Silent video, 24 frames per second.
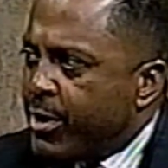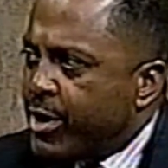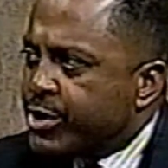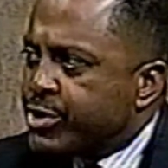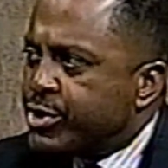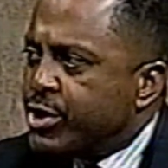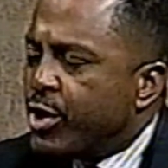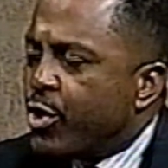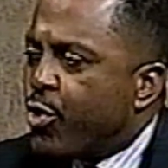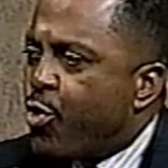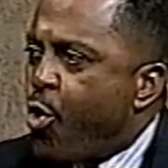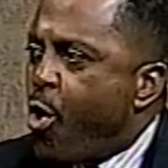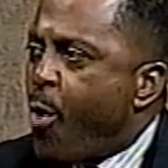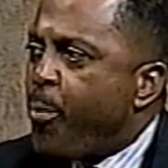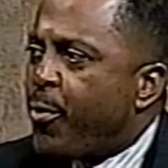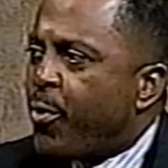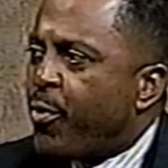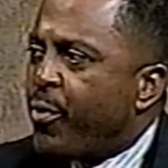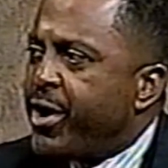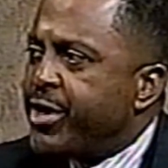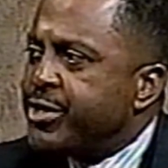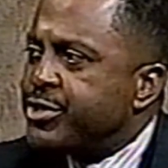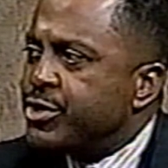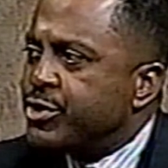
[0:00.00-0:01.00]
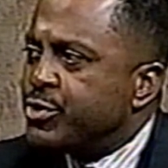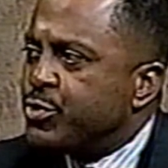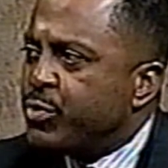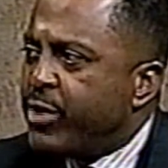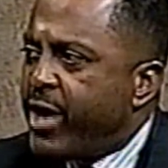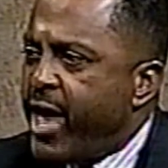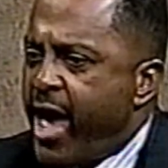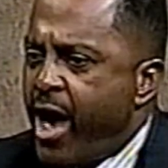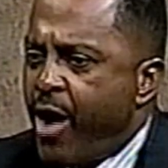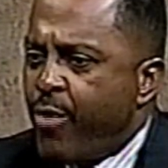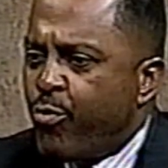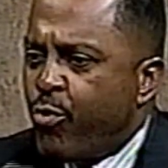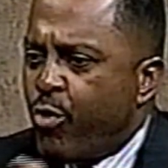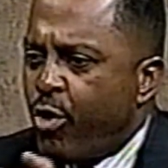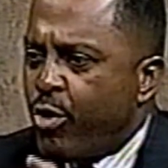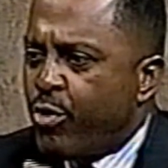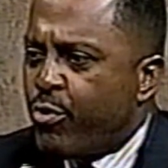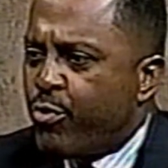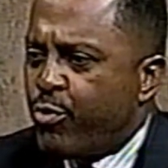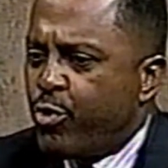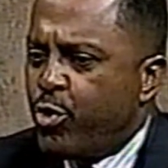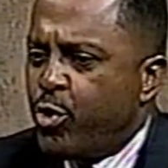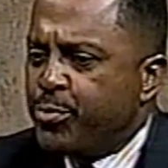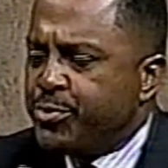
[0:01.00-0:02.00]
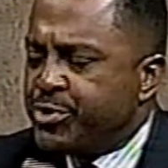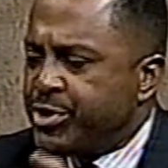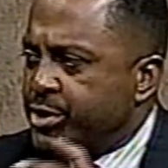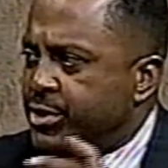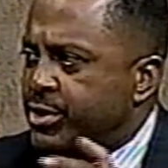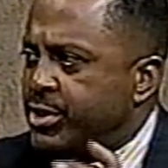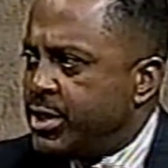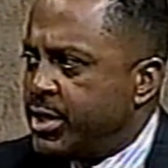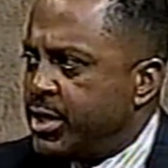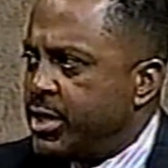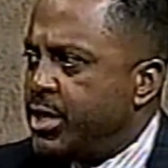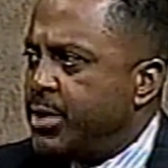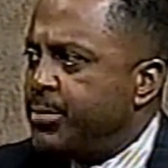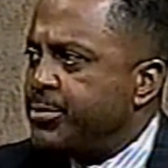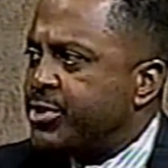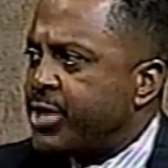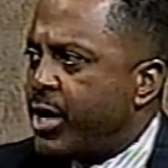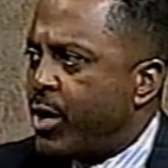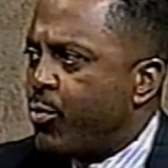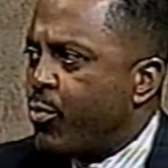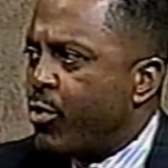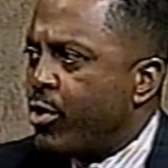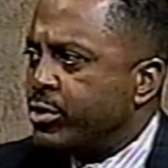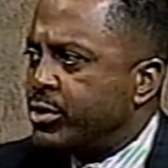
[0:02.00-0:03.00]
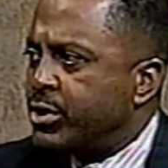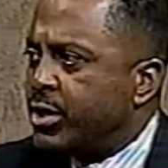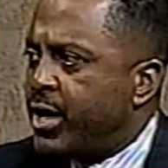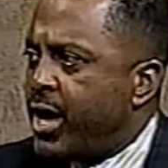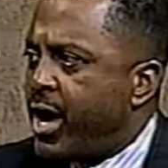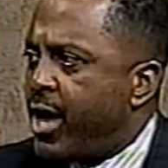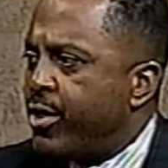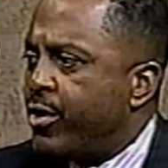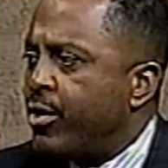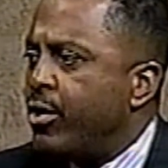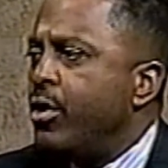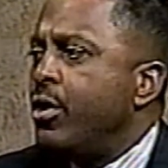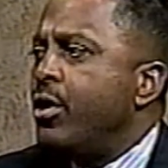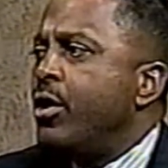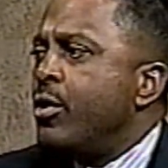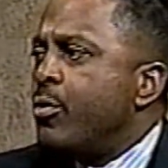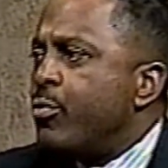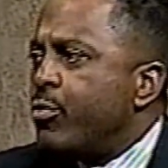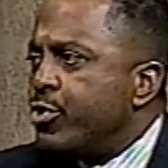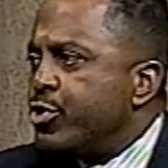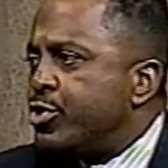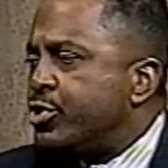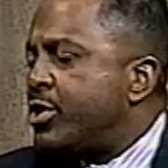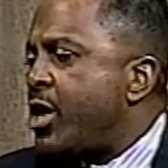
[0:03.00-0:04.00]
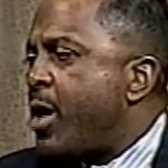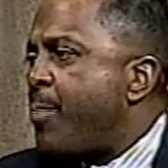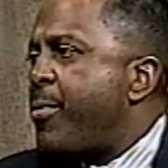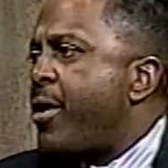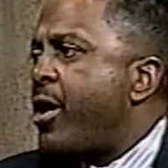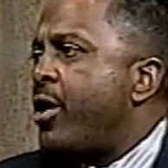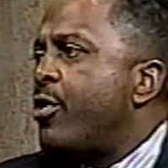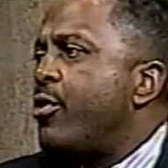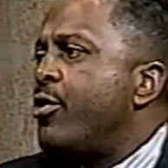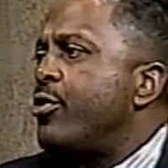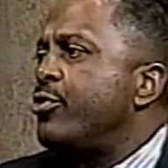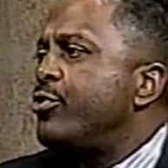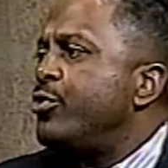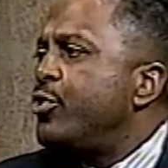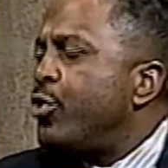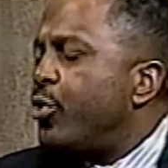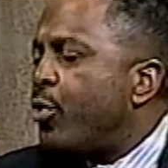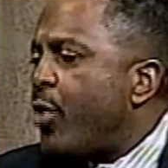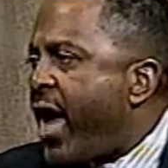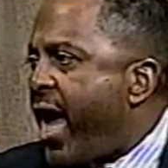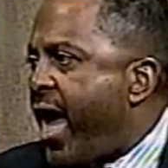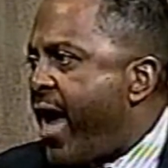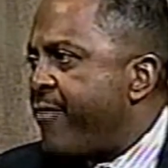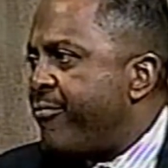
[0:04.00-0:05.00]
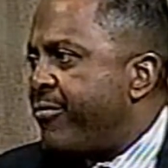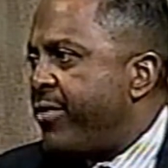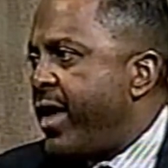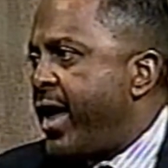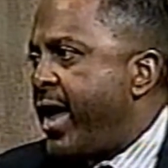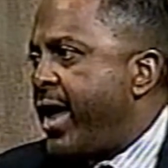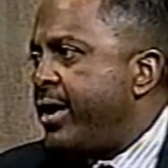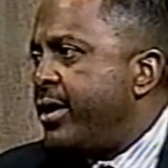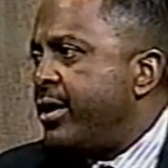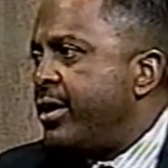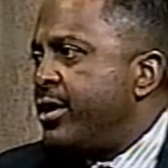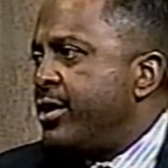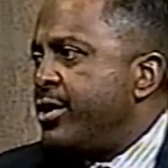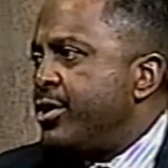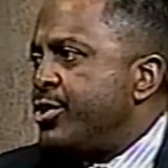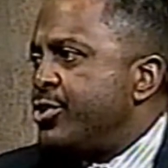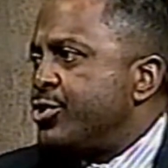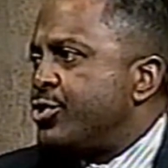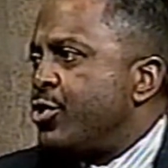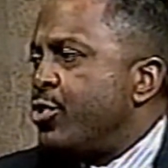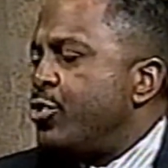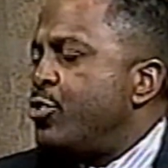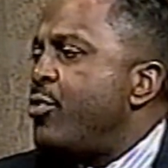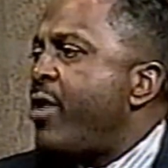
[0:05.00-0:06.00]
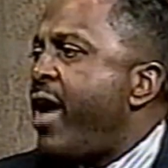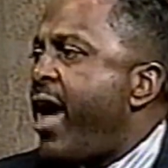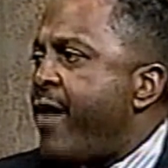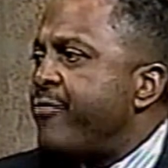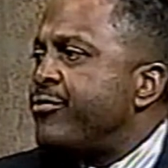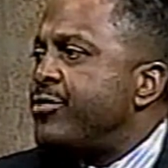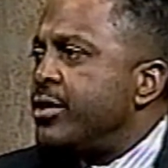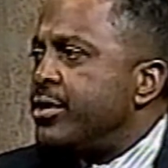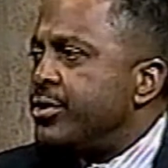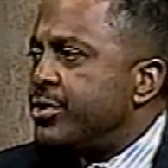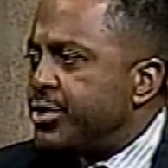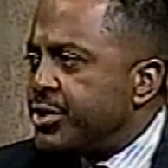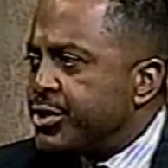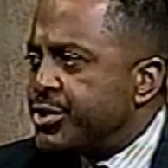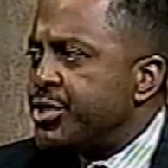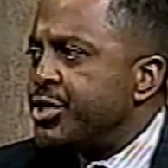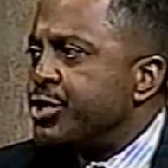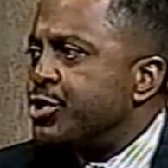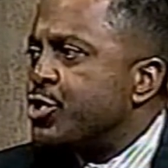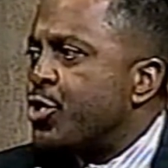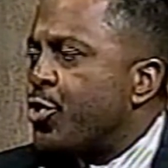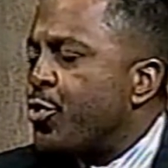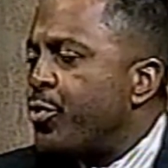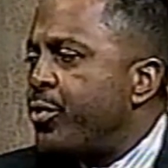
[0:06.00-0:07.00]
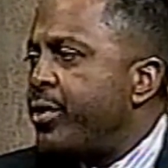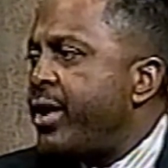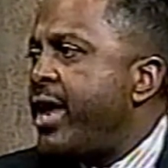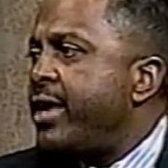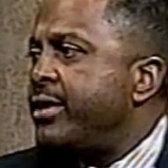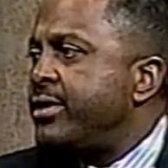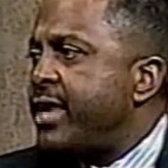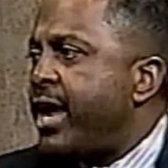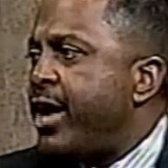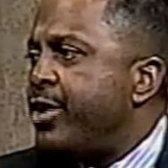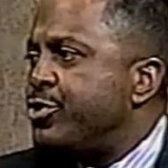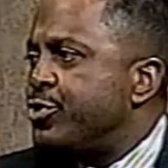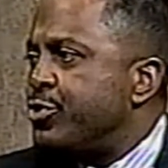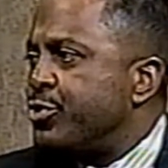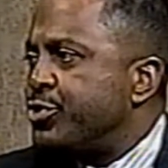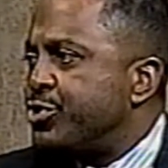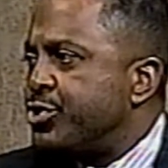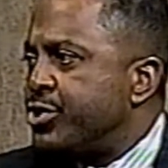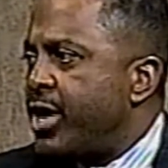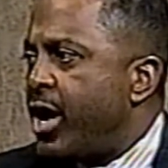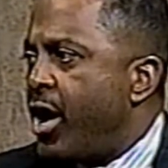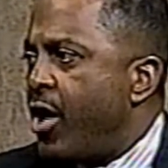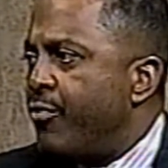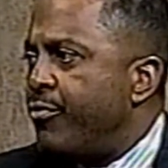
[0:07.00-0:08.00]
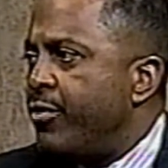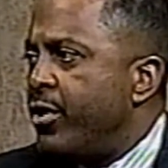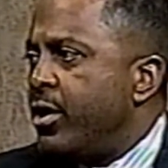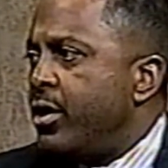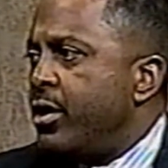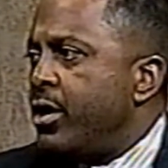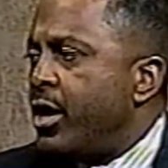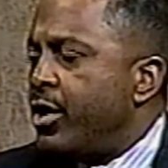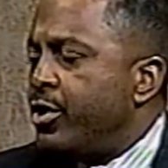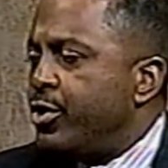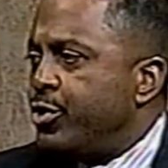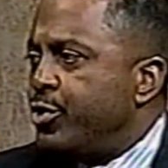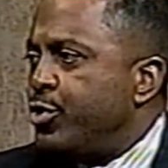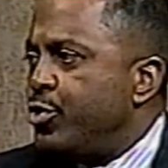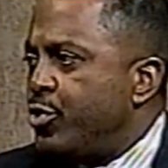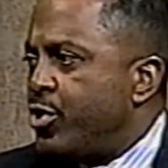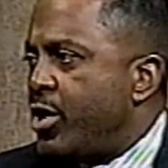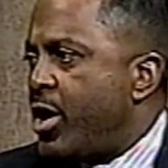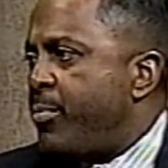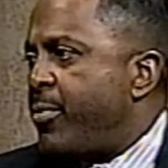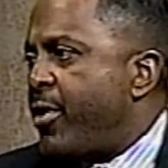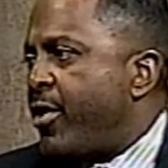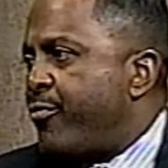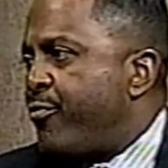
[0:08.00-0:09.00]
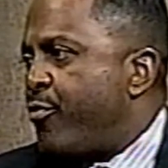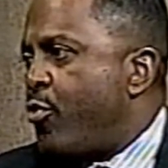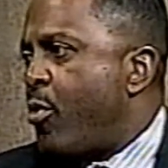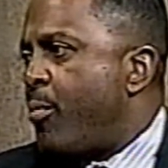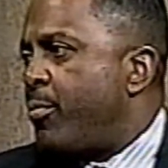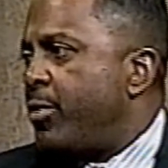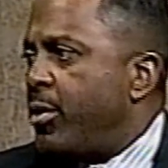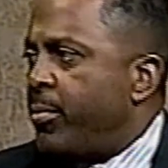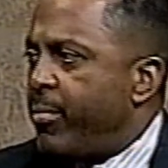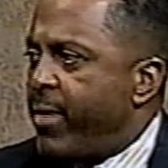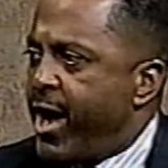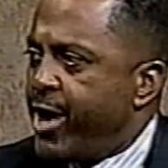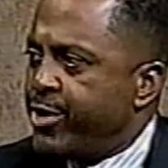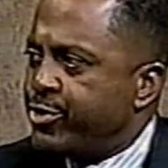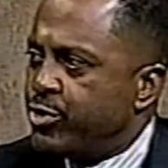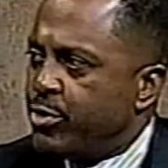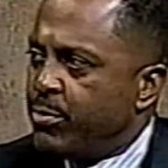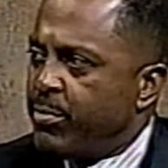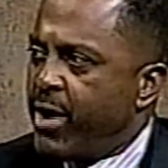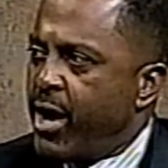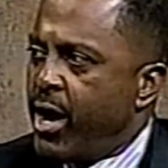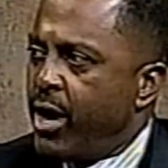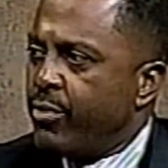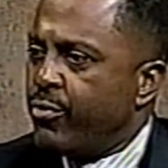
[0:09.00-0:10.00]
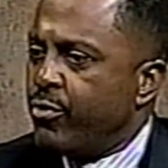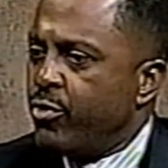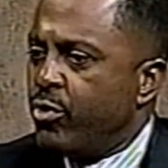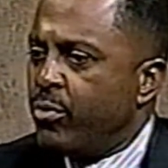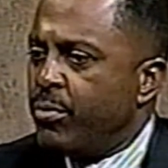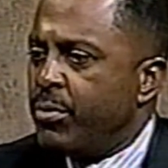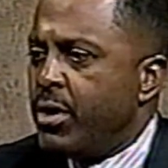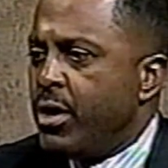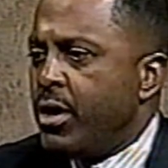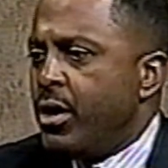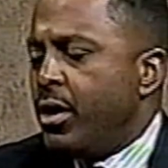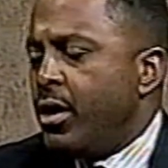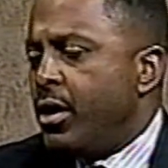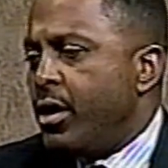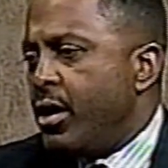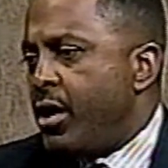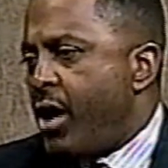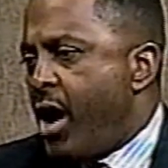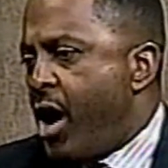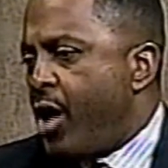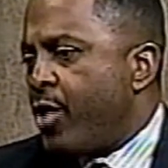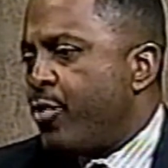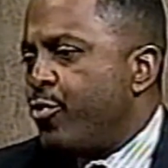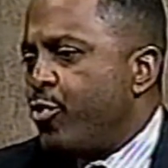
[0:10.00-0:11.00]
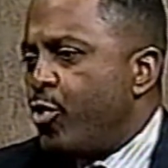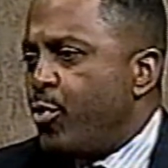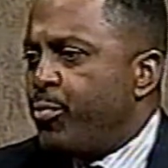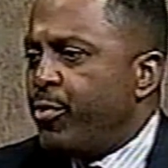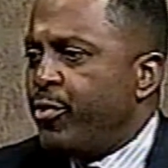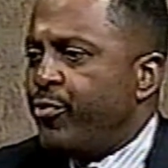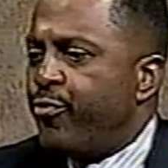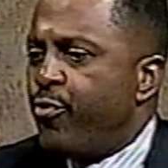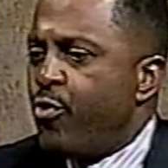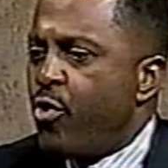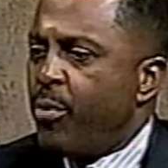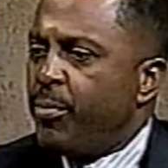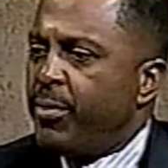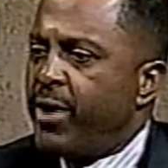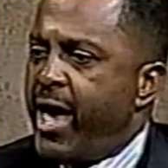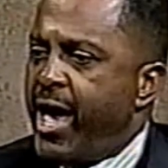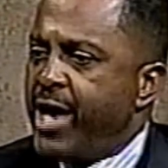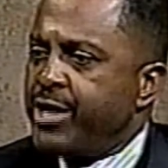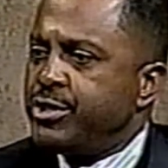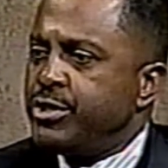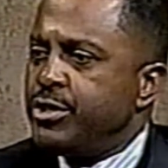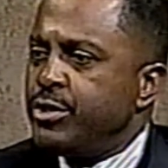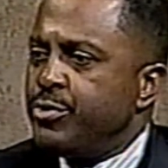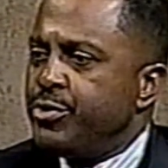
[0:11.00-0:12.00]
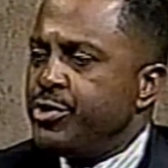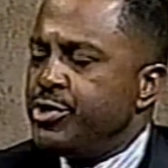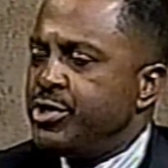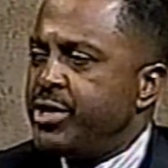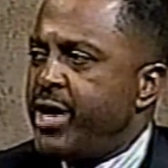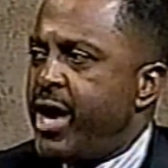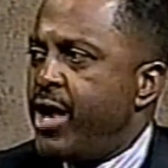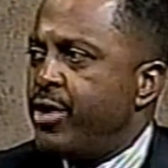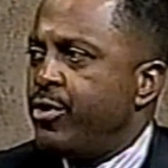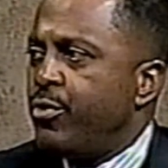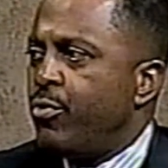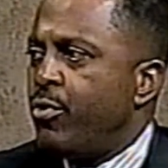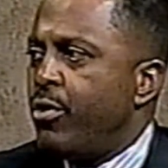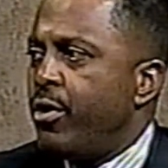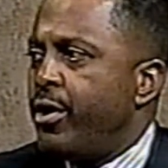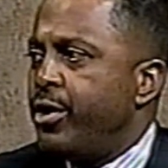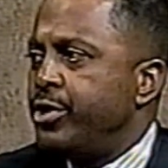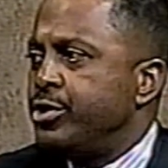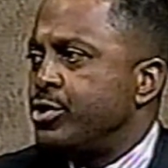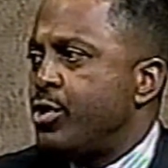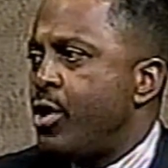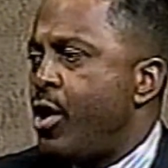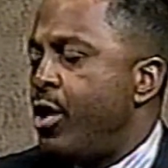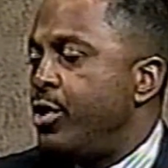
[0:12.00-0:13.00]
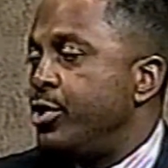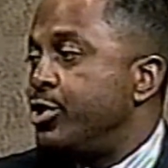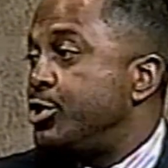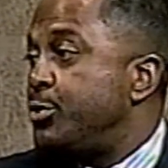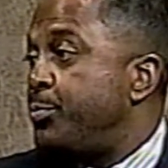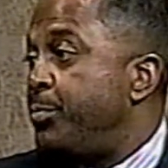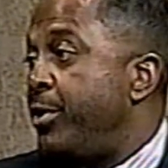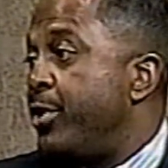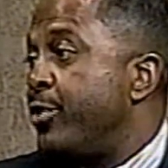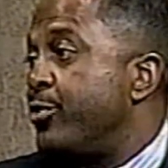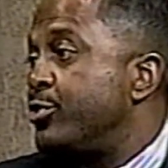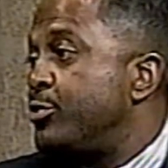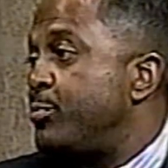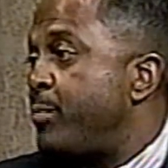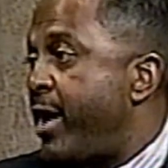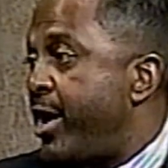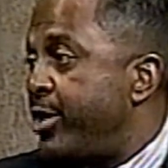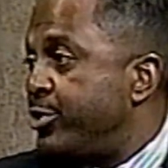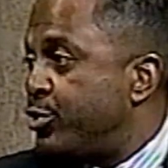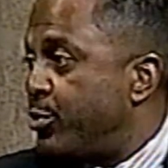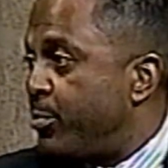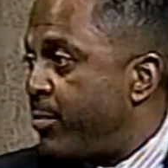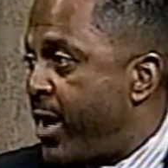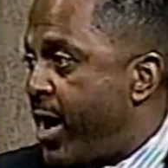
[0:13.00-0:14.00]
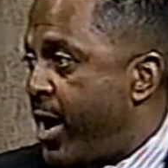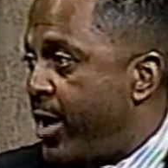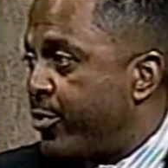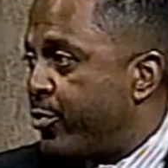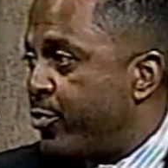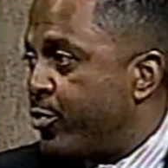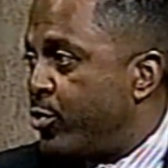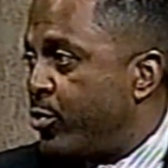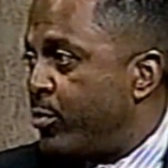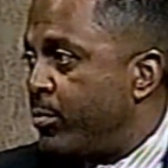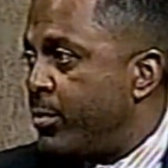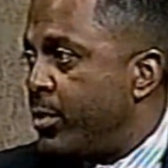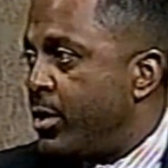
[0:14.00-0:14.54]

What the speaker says: Because in corporations, we have work groups and teams that work together. When you step out on, you don't have that. So you have to, in a sense, create that yourself. And you do that by forming a mastermind group. Our group we formed last year in January, it's called the Speakers Mastermind Group.